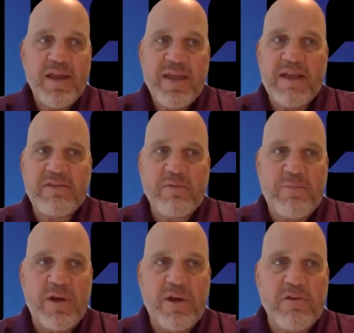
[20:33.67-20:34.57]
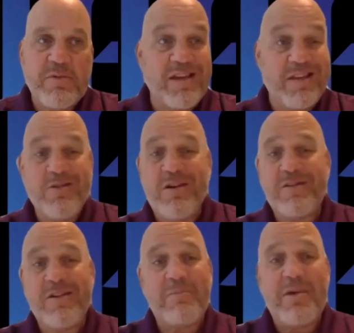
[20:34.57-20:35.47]
Yeah, it's 3.2%. You go out
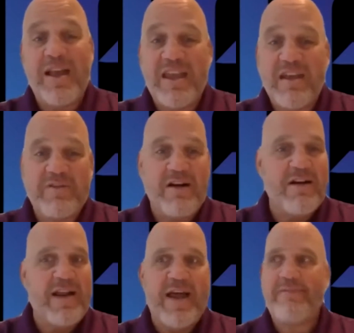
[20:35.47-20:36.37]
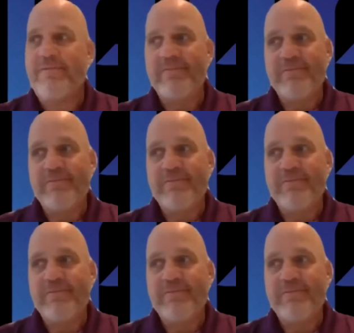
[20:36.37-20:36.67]
and try to buy a gift card at